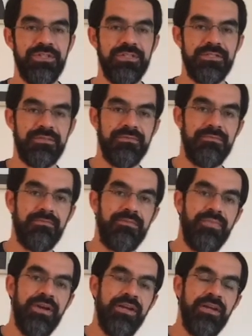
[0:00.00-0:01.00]
is
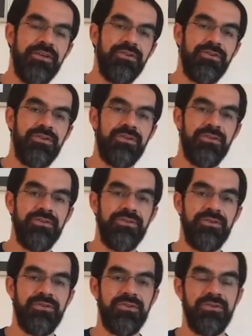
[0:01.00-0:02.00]
bringing
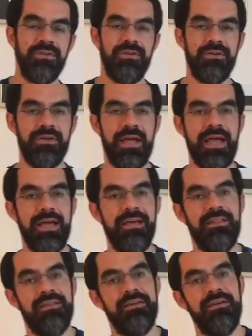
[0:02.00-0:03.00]
your
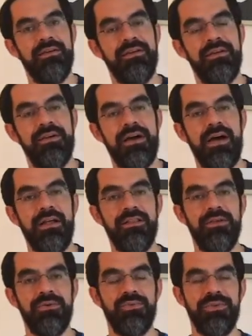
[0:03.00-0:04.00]
head
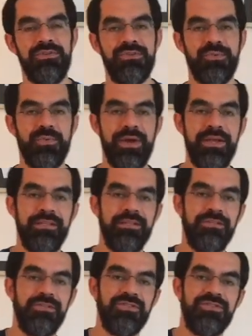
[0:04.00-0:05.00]
along with your weight
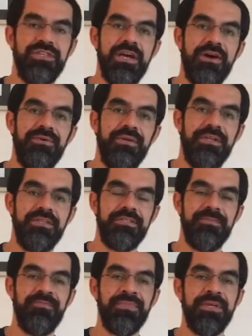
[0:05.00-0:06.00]
to see how it is,
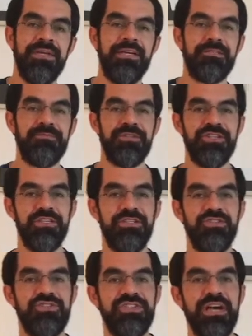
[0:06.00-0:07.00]
especially
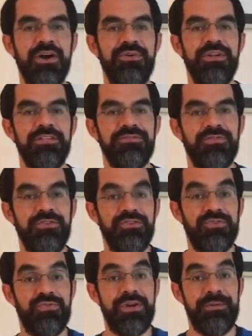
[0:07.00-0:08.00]
to see how it is for your
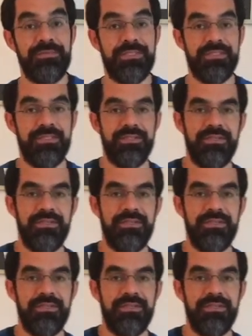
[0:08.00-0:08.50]
ribs.